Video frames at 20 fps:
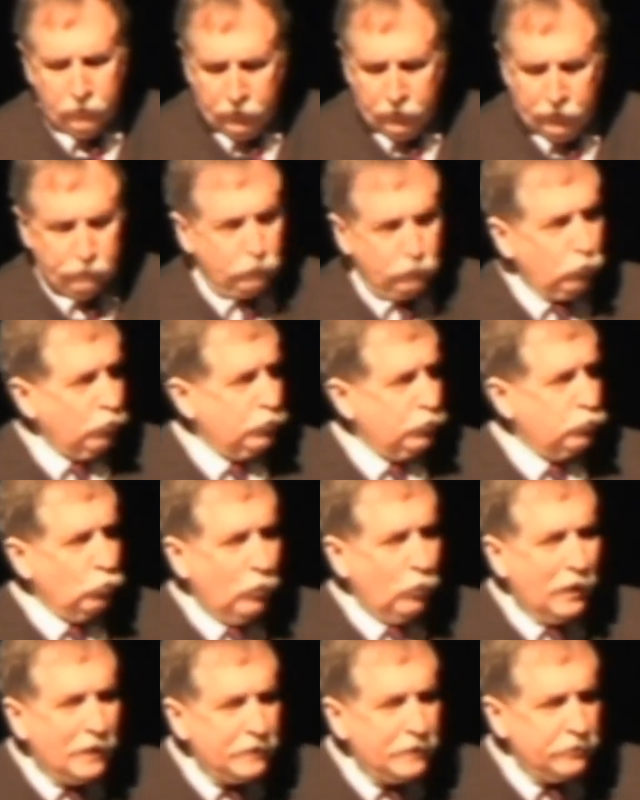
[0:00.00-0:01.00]
And of course,
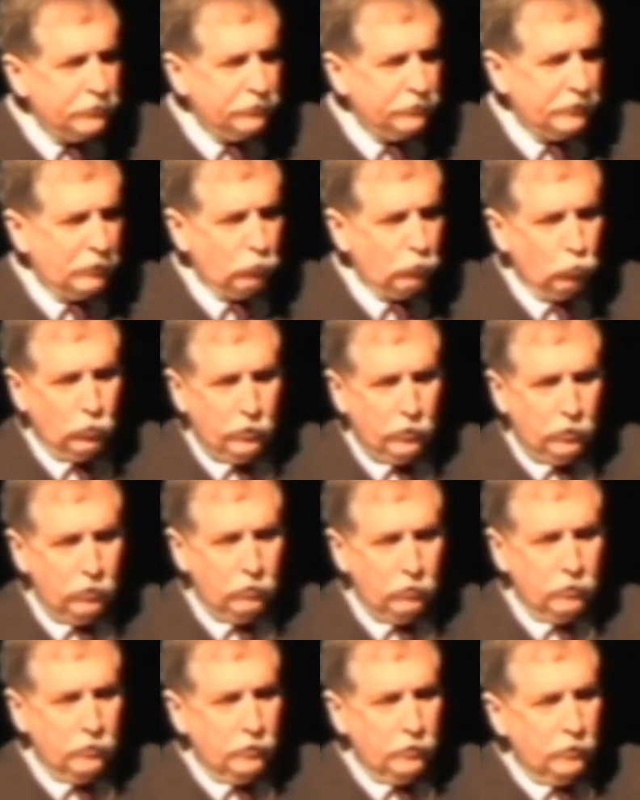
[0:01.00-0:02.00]
why is that?
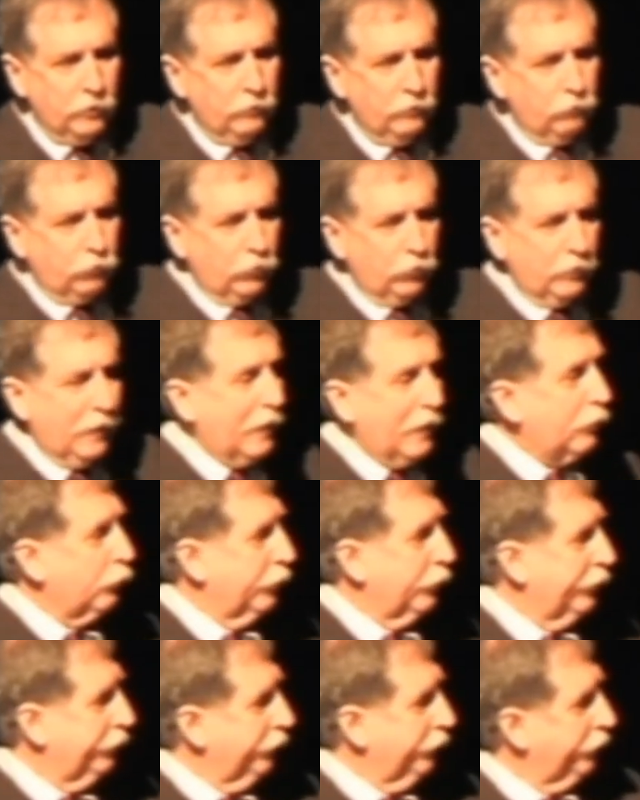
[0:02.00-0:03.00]
Well, for a lot
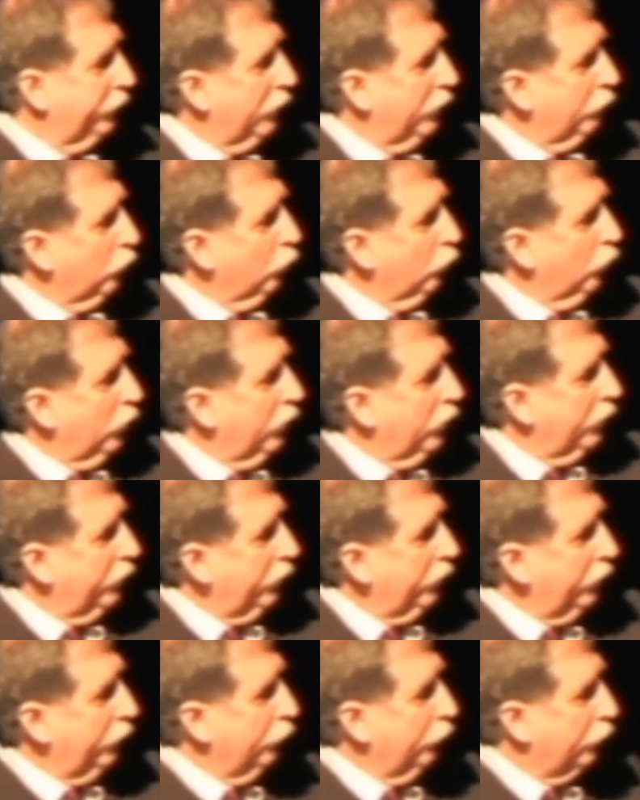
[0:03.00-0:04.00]
of reasons. Number
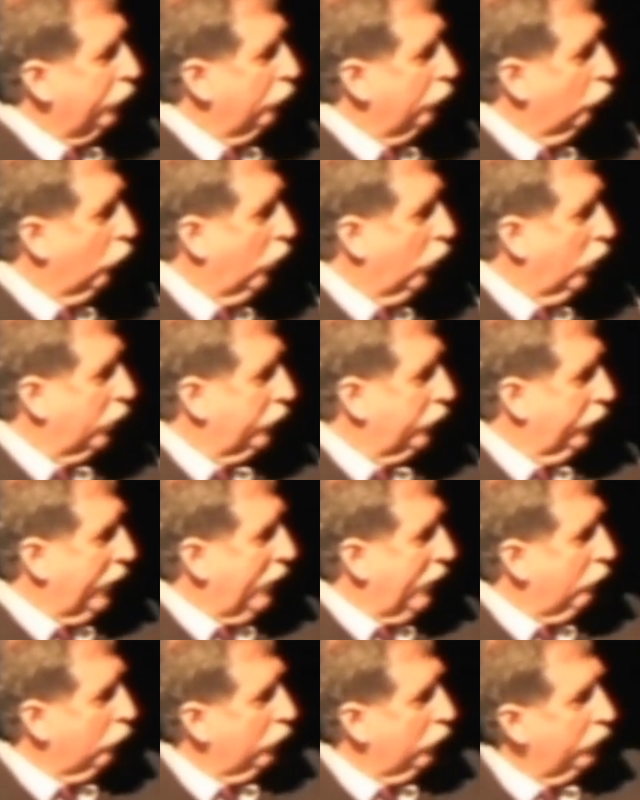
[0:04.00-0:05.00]
one, you can walk
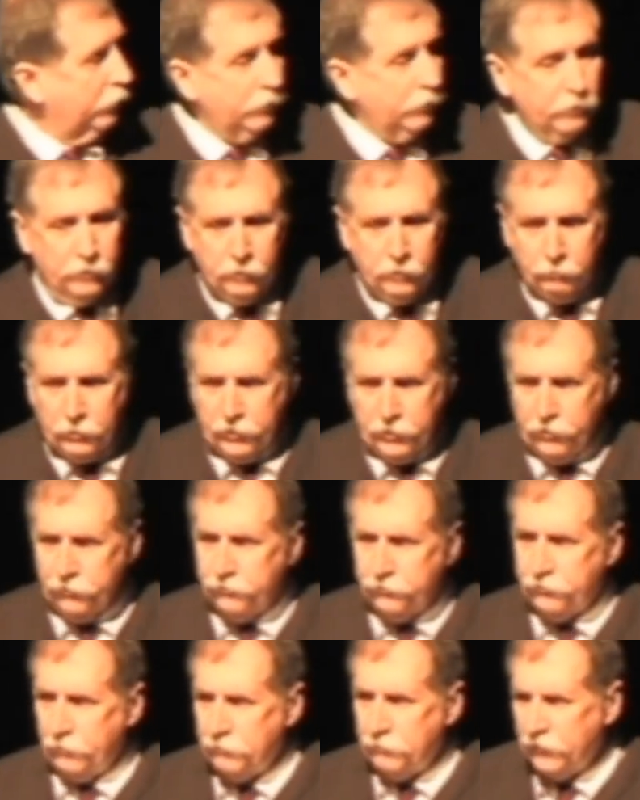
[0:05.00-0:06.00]
that one. But
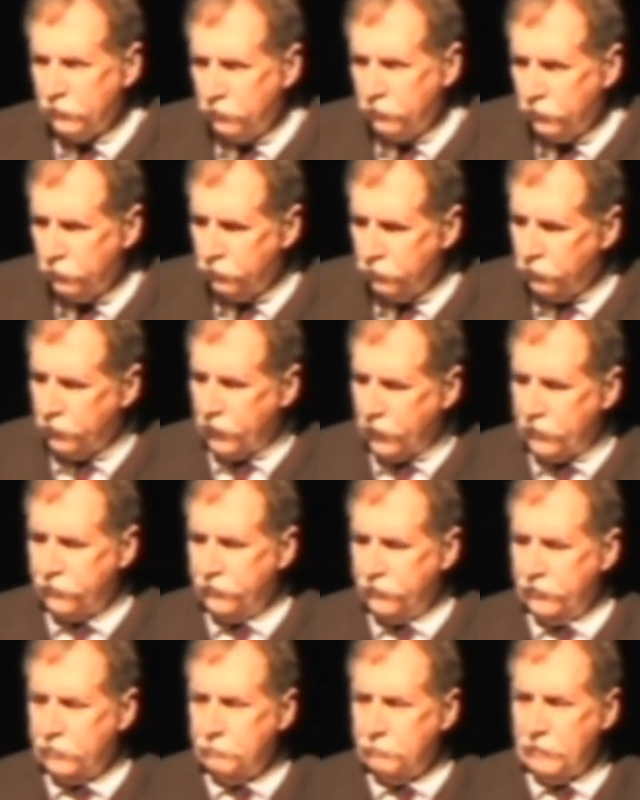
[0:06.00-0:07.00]
here's something you got to
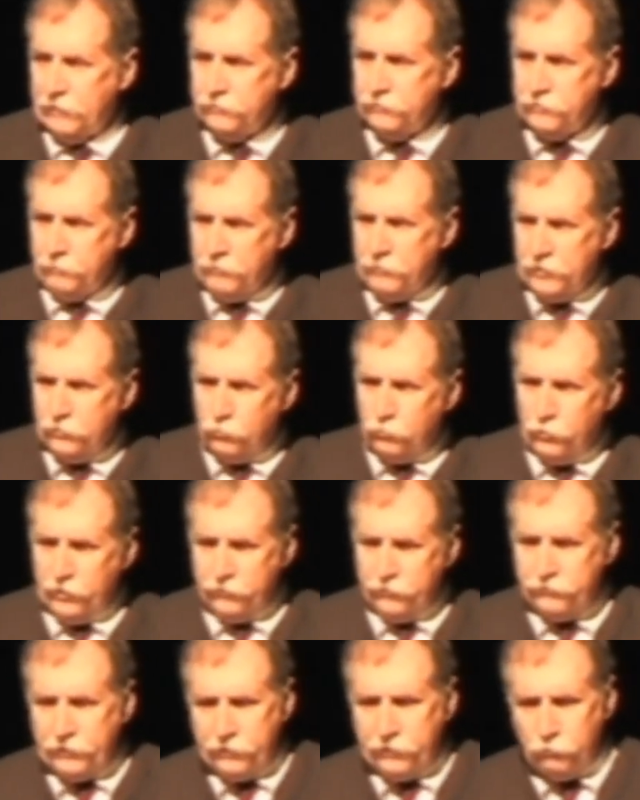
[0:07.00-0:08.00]
think about, something in the
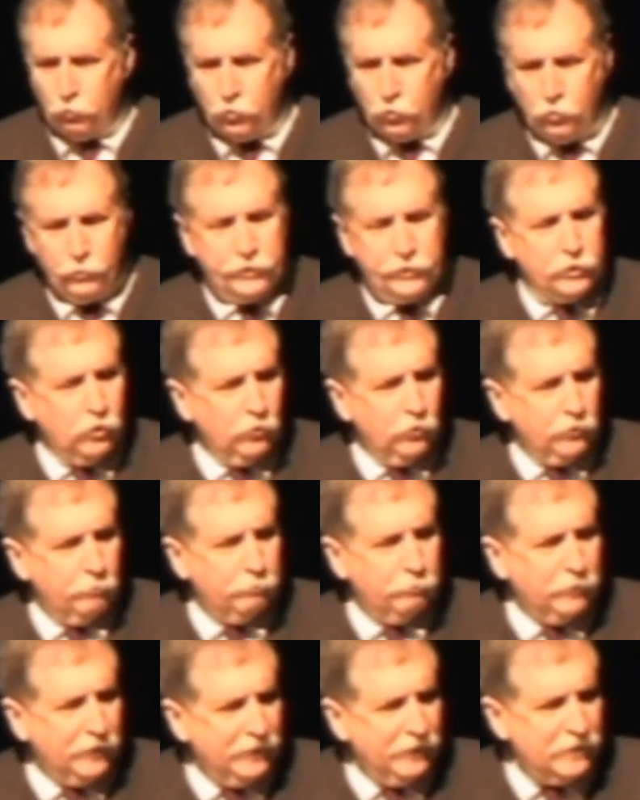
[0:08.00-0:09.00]
real estate world we call the
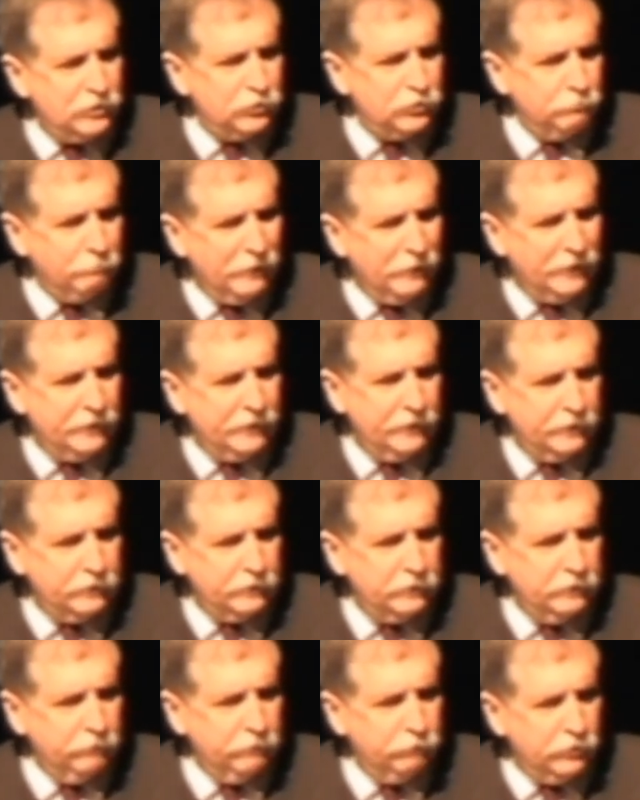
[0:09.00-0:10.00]

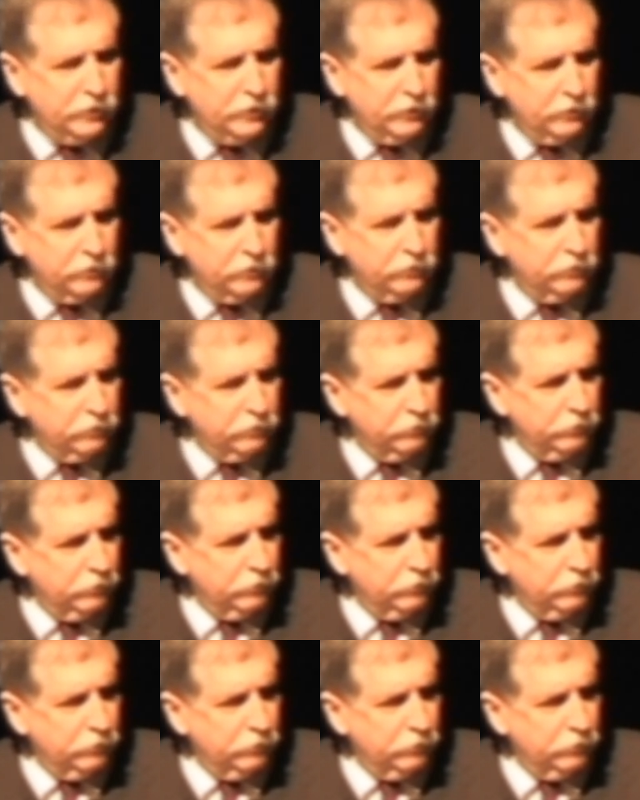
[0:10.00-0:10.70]
place-making dividend.